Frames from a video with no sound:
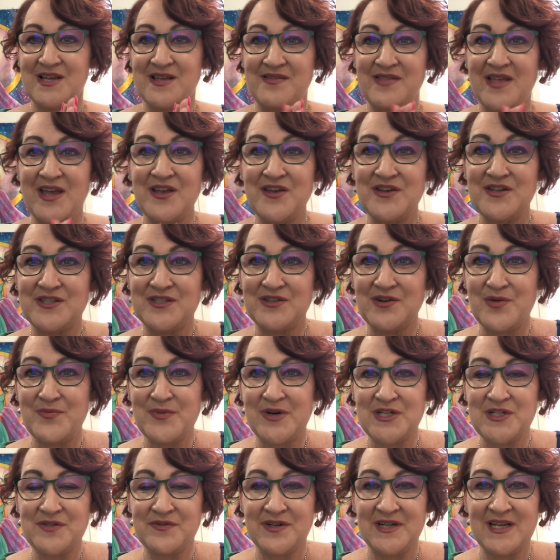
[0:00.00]
Thank you so
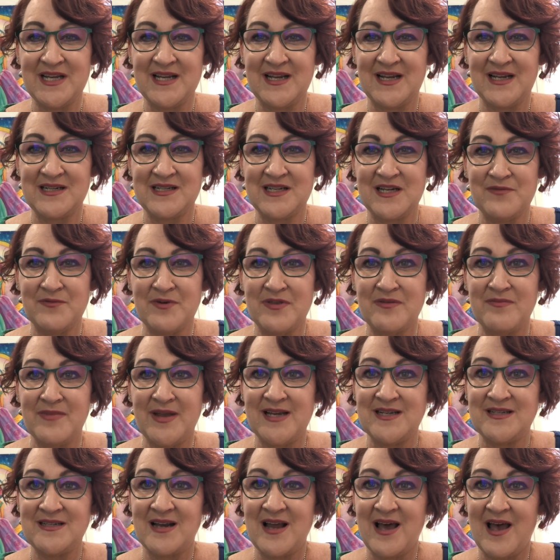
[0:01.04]
much for connecting with
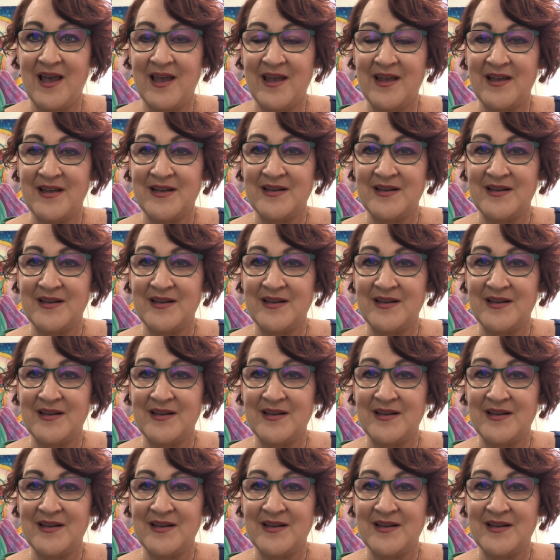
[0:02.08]
me today,